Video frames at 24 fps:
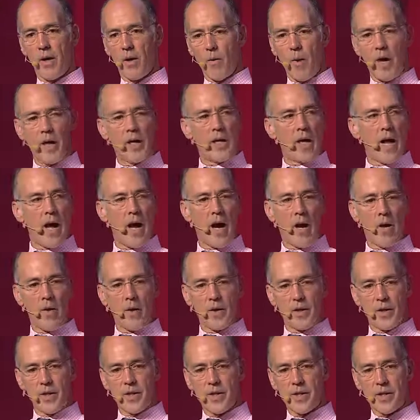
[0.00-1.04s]
Right now
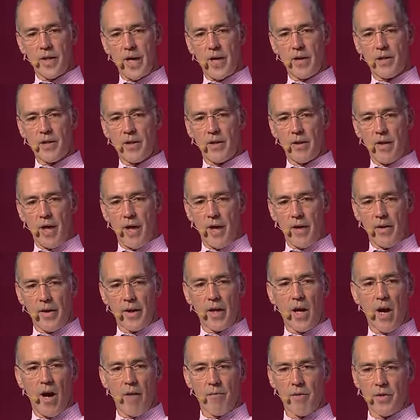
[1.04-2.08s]
in the States, a lot of the
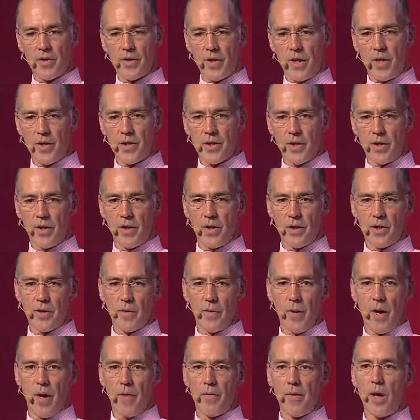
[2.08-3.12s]
conversation is
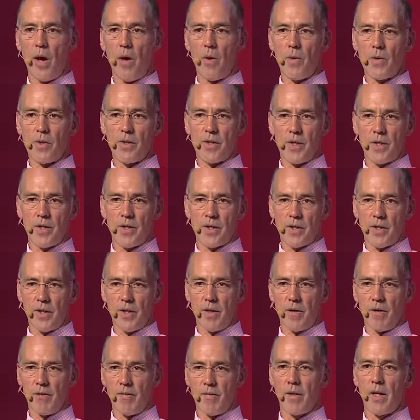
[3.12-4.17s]
around the
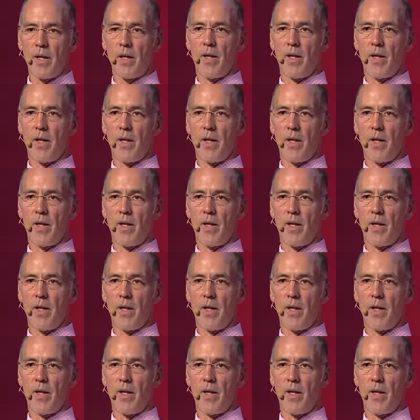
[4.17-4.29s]
OCC